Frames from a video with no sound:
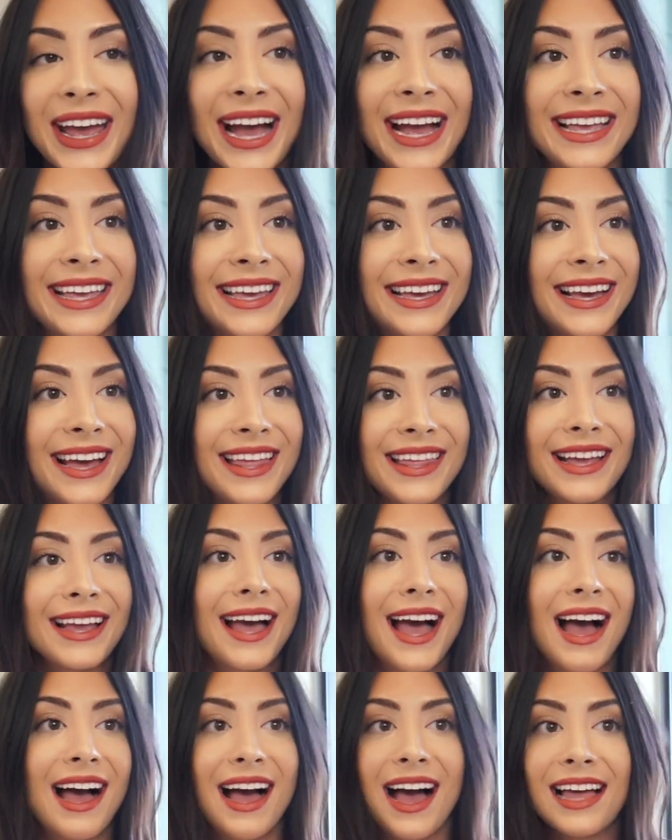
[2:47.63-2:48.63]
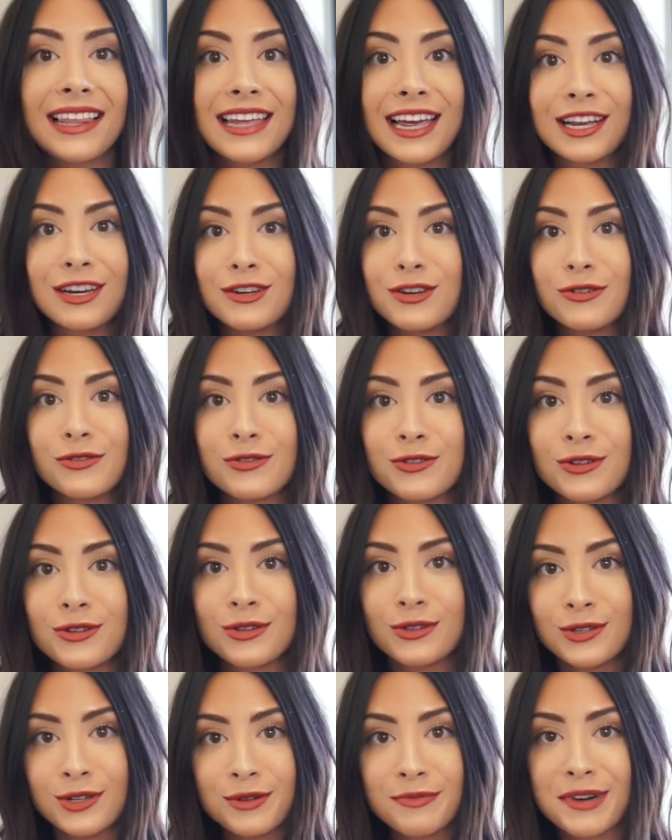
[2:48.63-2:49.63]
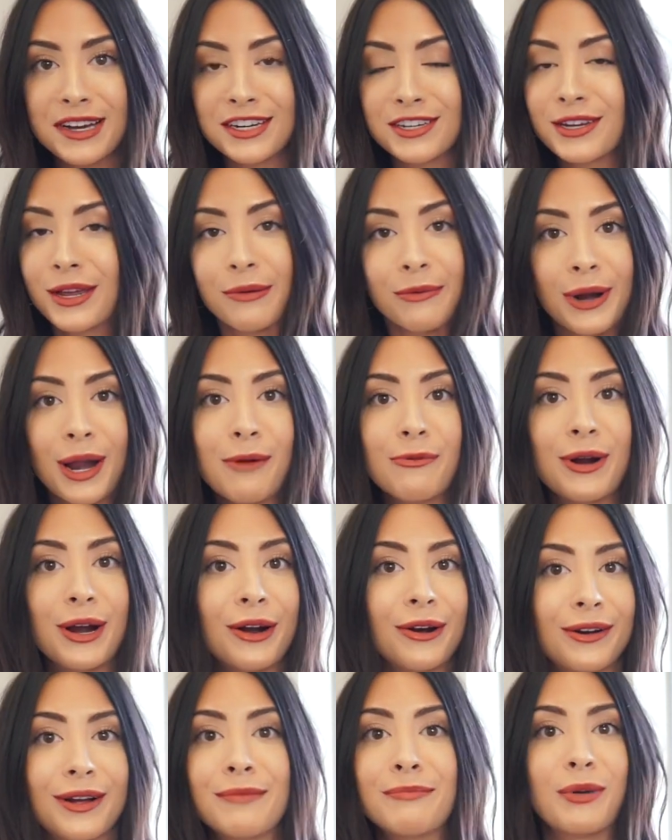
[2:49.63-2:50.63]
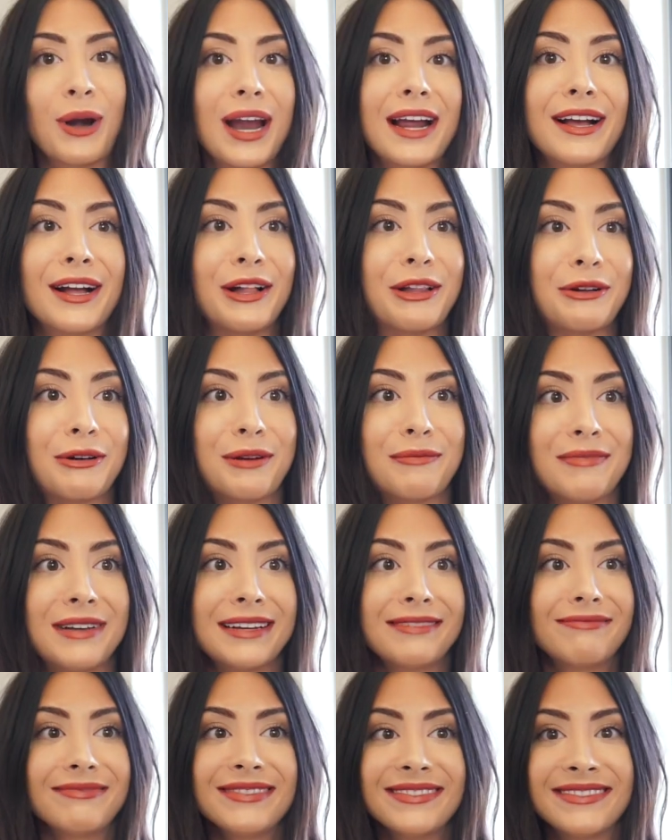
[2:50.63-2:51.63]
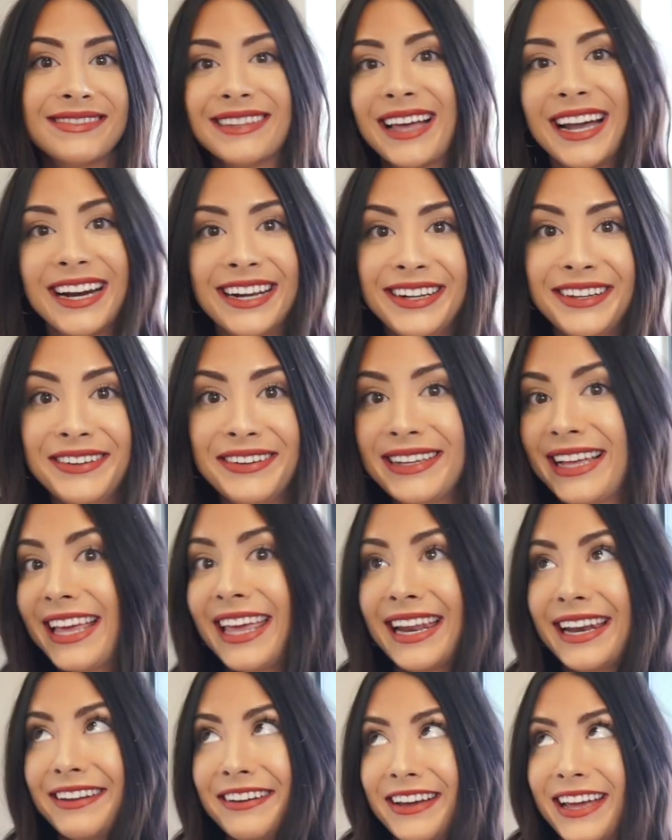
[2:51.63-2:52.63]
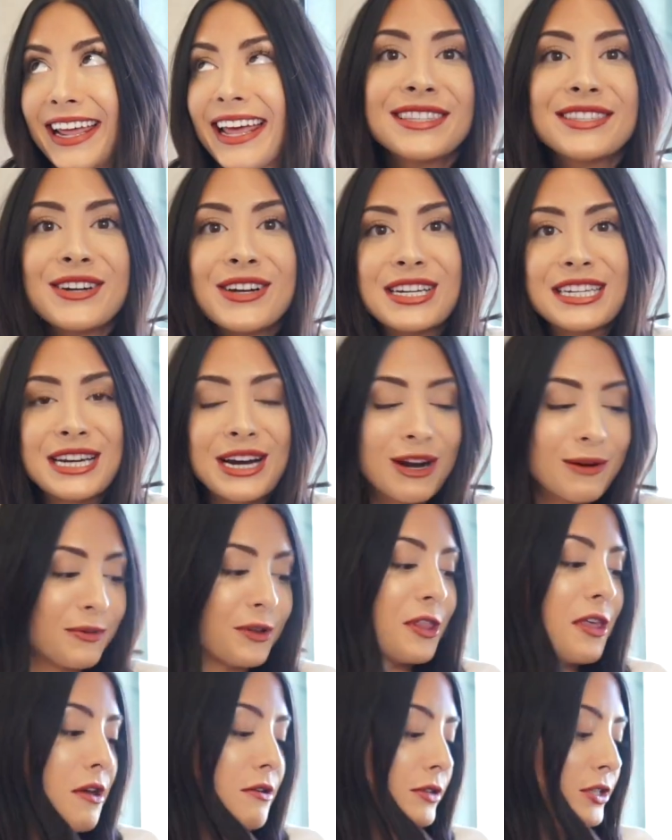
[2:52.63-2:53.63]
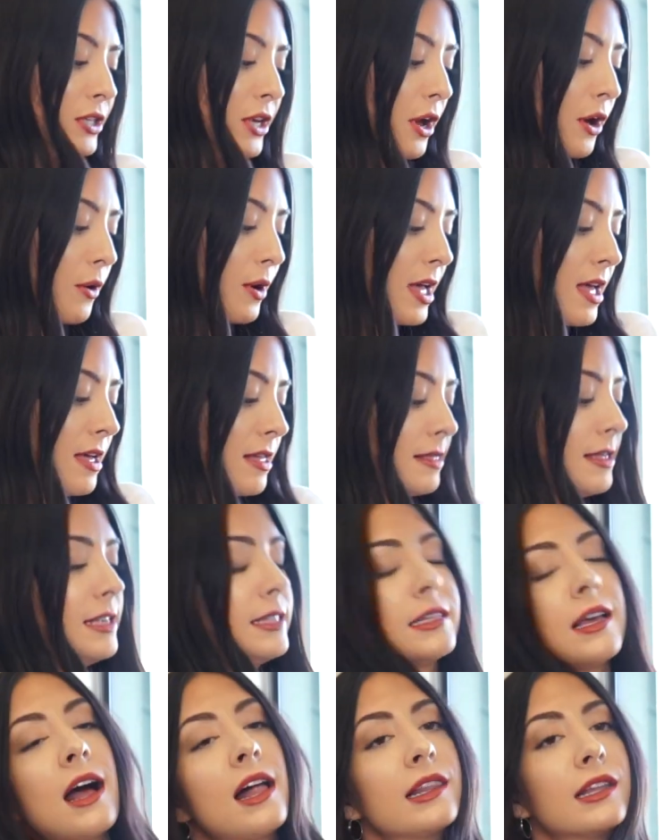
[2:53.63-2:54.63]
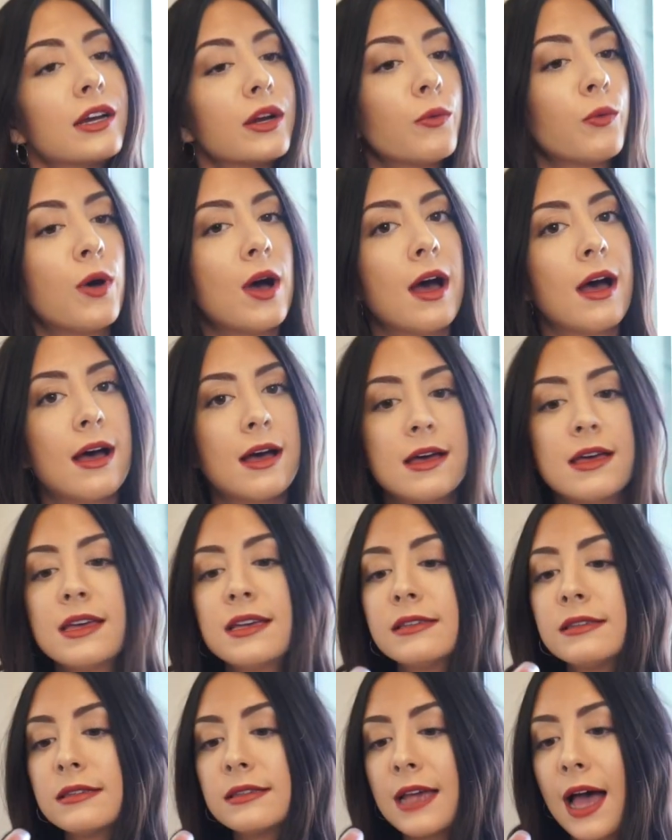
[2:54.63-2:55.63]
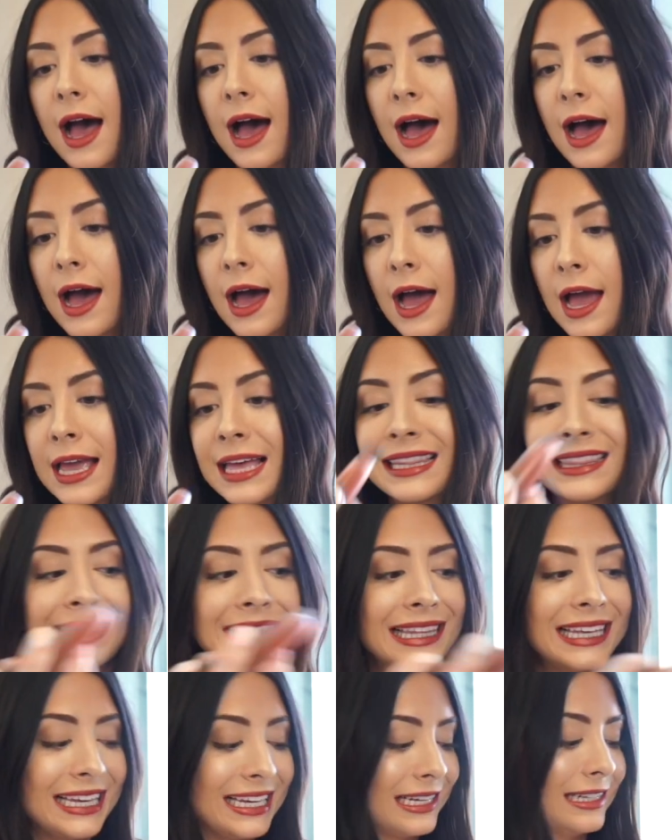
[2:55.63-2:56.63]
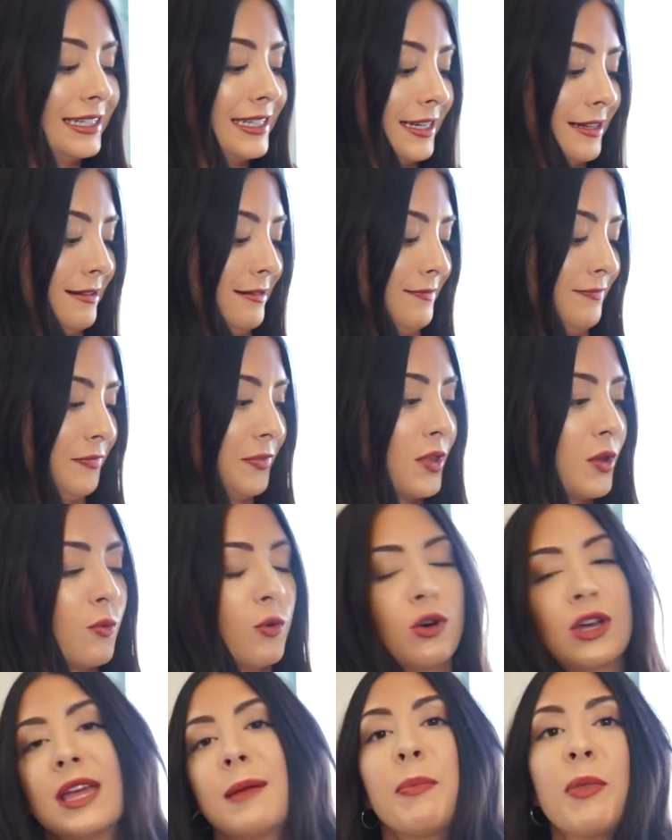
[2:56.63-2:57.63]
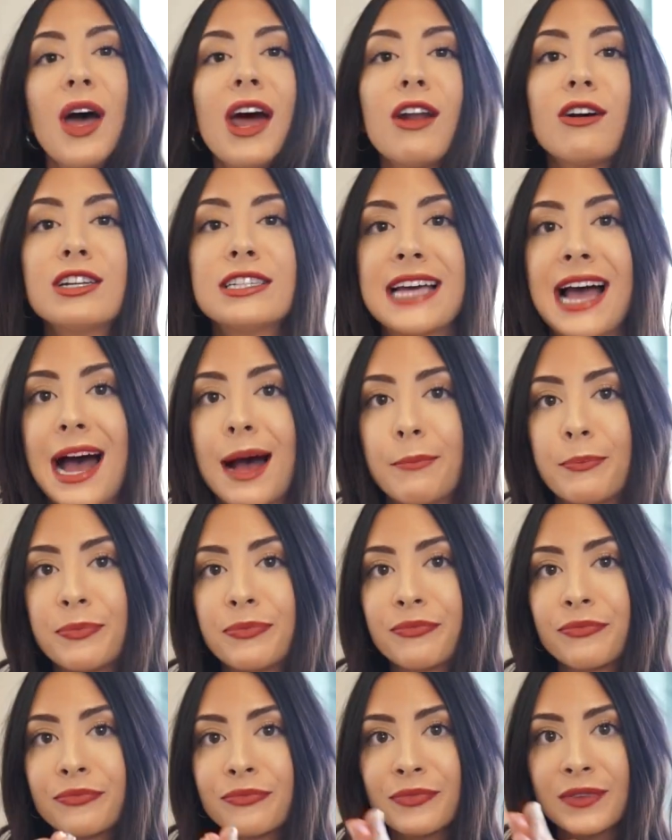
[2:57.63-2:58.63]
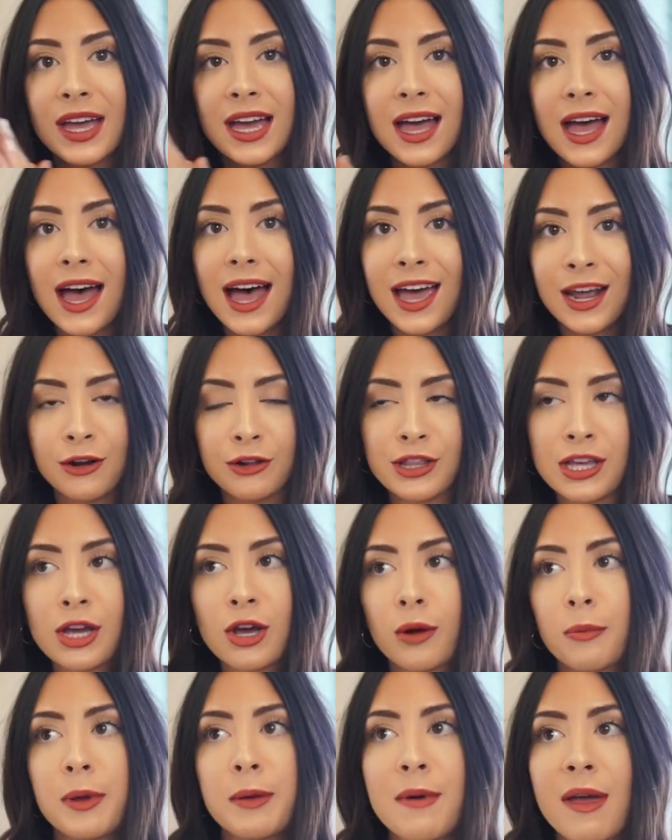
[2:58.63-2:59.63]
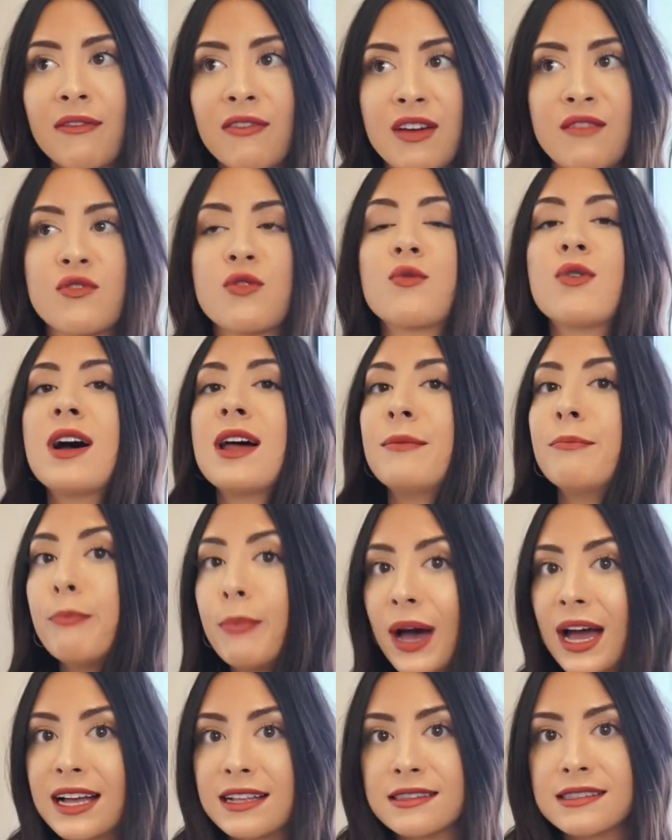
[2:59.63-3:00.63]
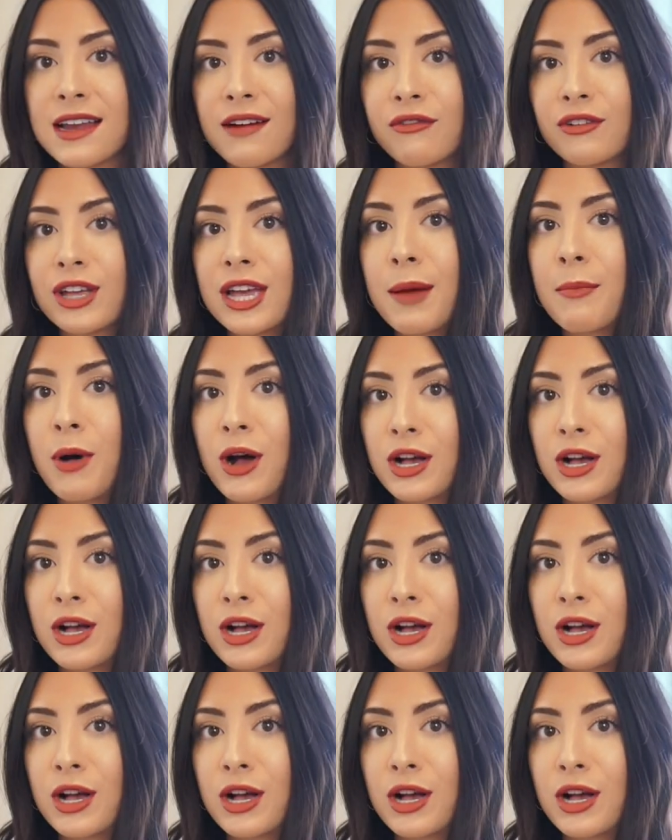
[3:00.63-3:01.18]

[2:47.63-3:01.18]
I can't, like, I like neutrals too much. Like, when I wear a bright color, I'm like, I don't like it. It's not terrible, though. So, this color was I Lead. We'll keep that on tap. I don't think it'll be my favorite one, but it's definitely a